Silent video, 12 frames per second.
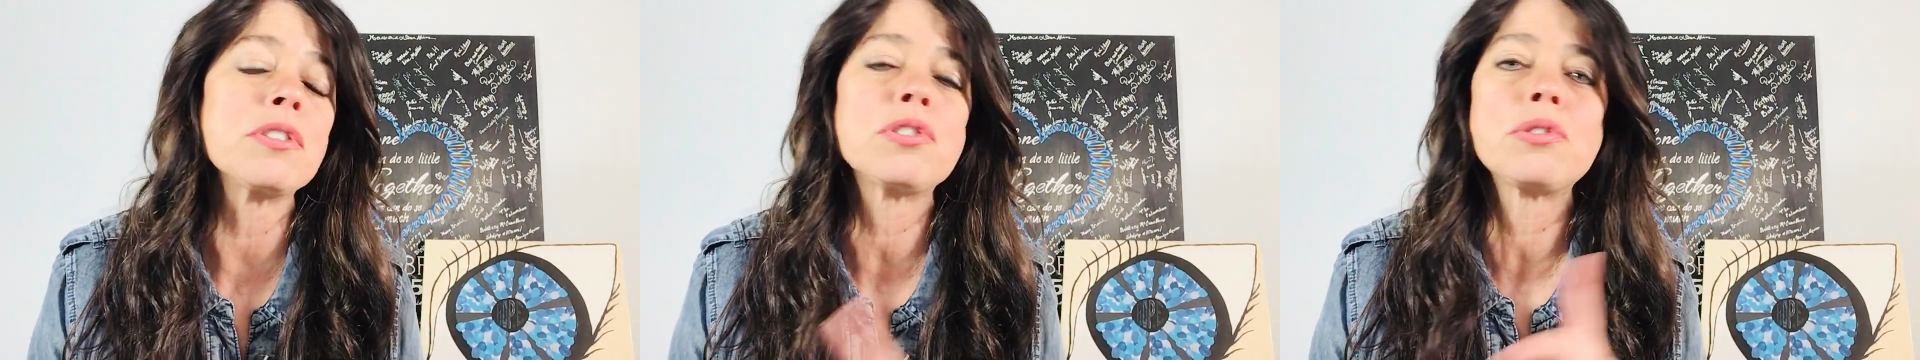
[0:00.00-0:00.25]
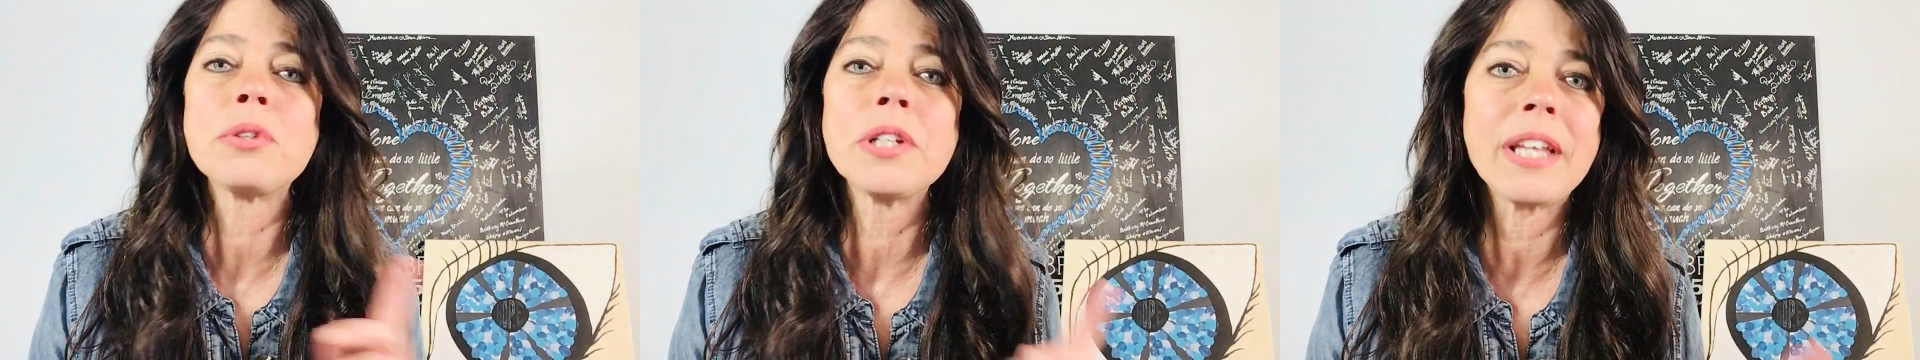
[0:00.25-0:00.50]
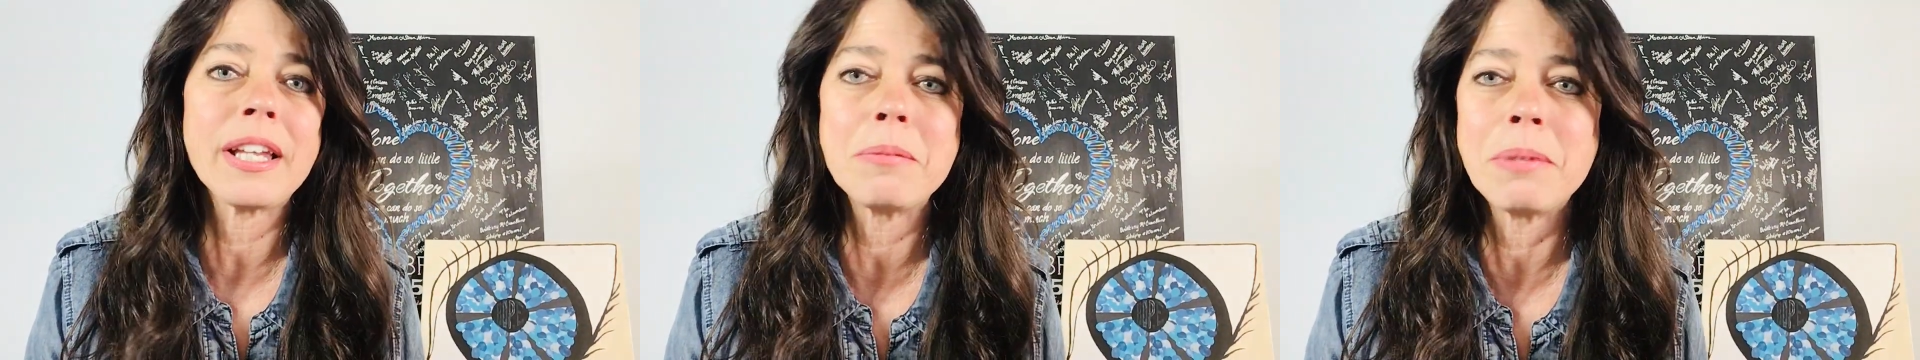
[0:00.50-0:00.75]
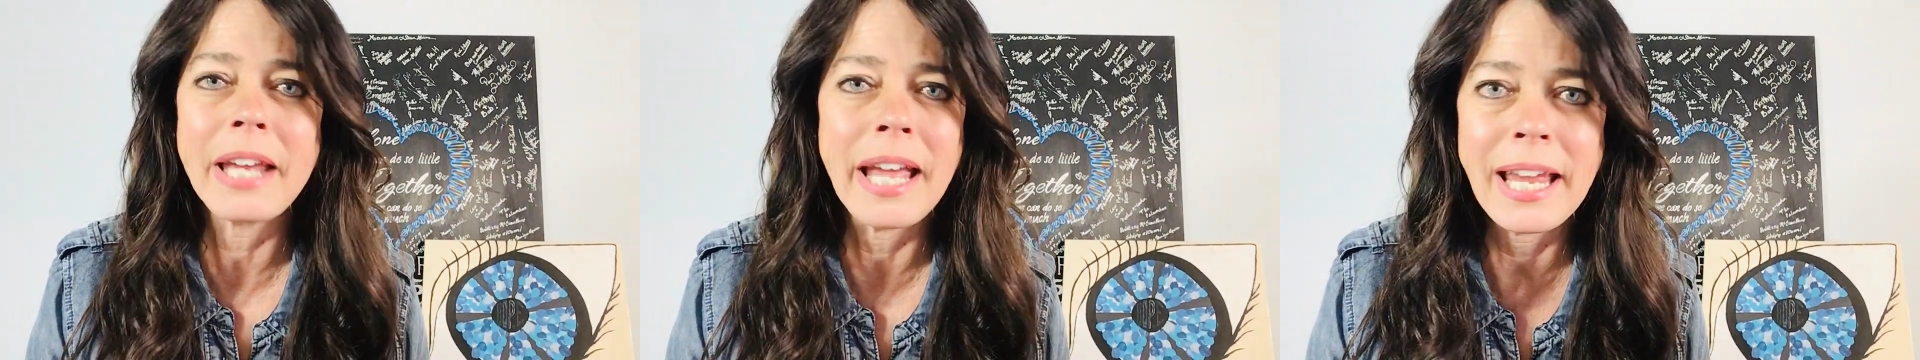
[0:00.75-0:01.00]
story that had
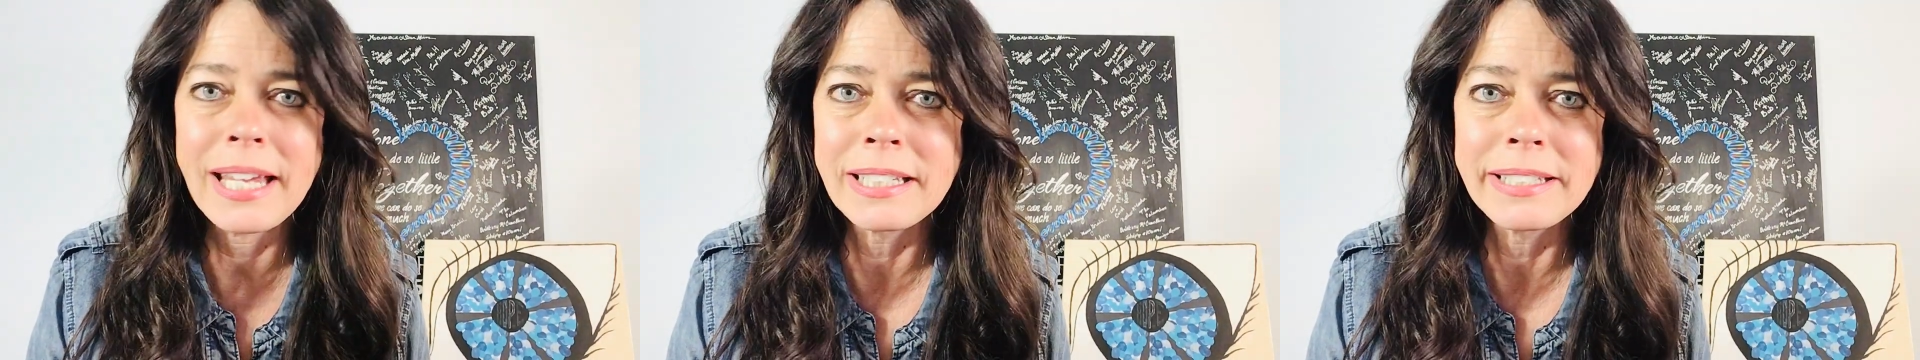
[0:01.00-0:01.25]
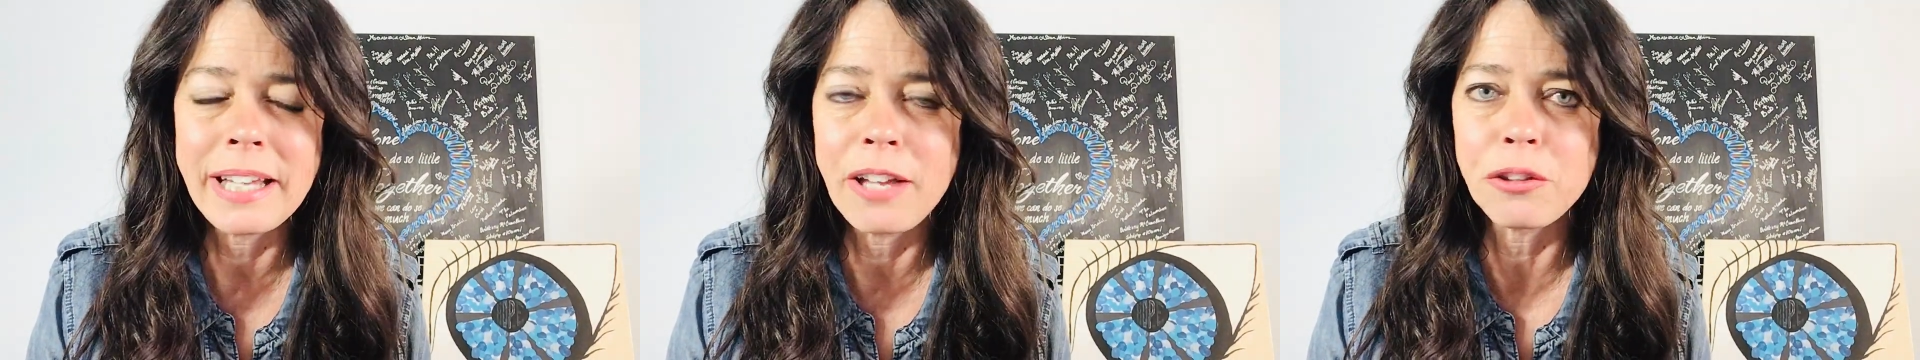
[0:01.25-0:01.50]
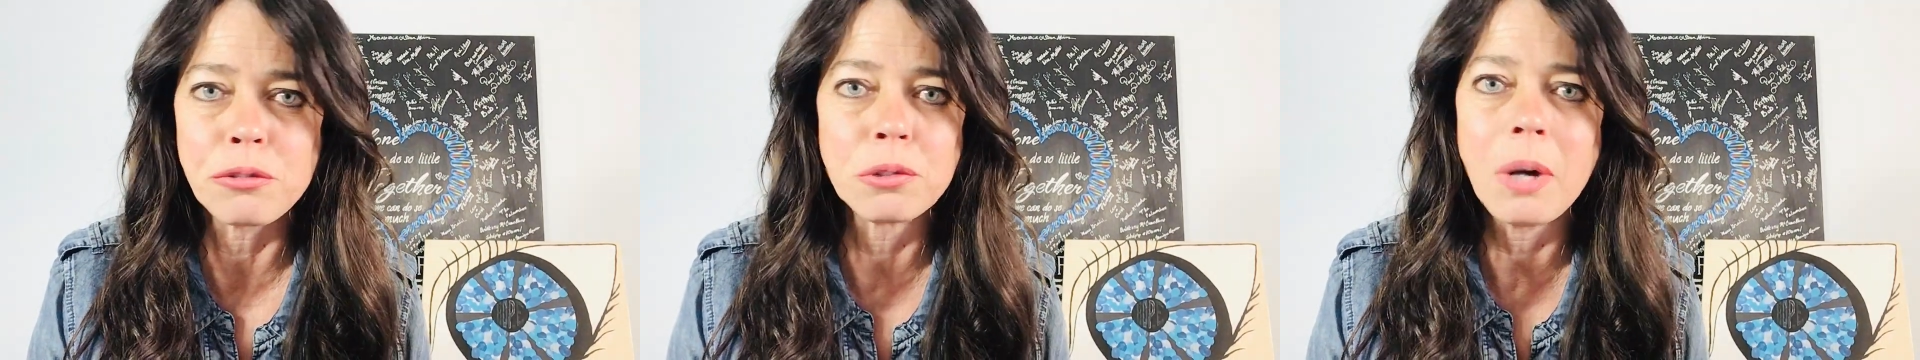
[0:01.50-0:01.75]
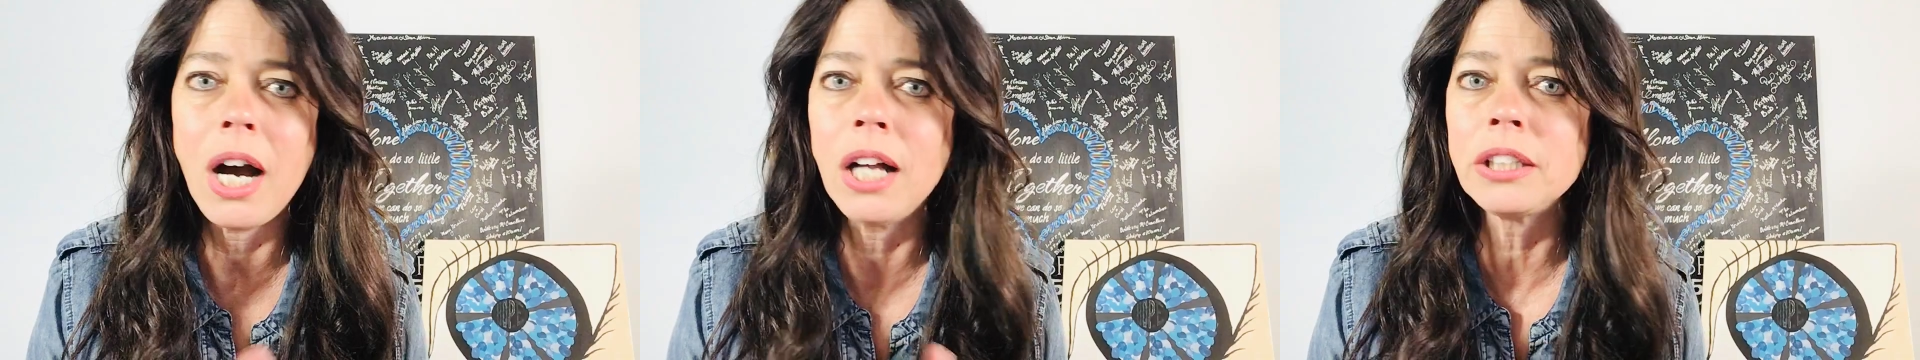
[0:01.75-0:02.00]
been handed down through
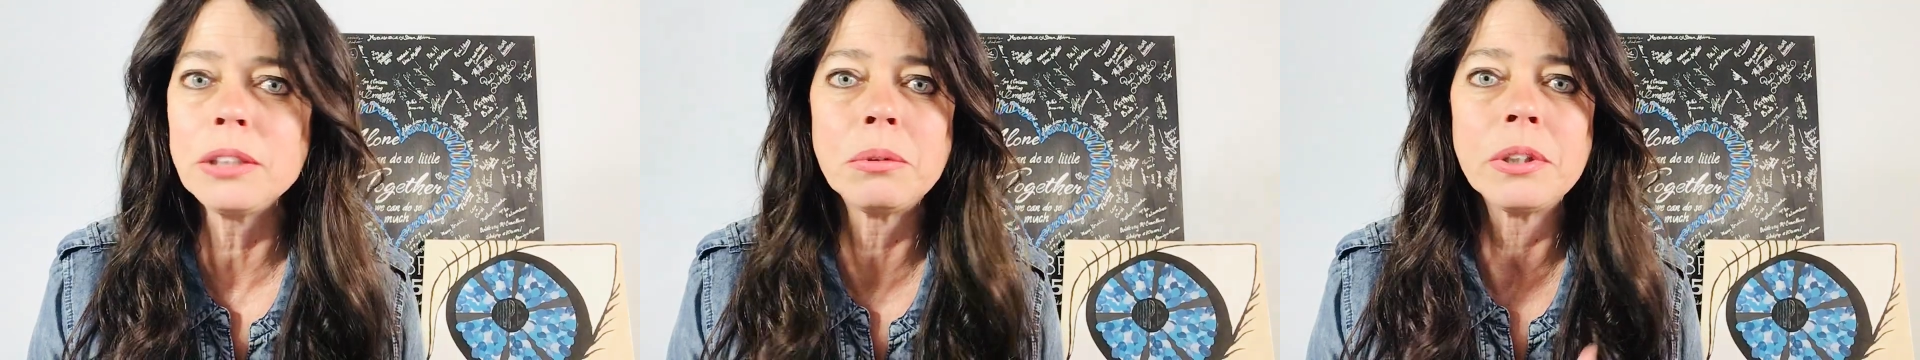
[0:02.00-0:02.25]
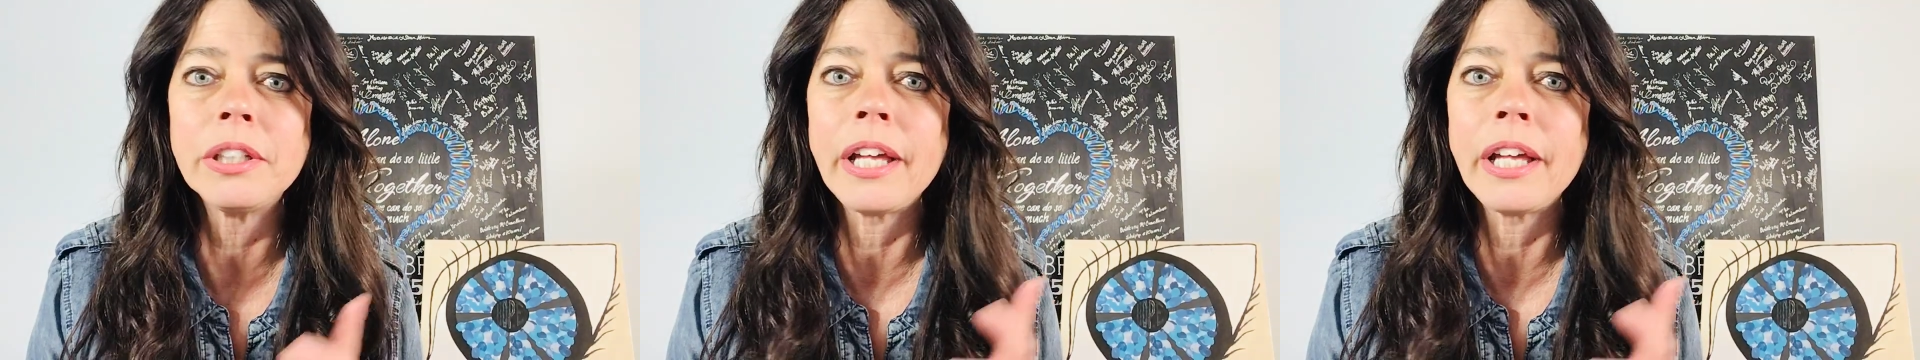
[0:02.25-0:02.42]
Hollywood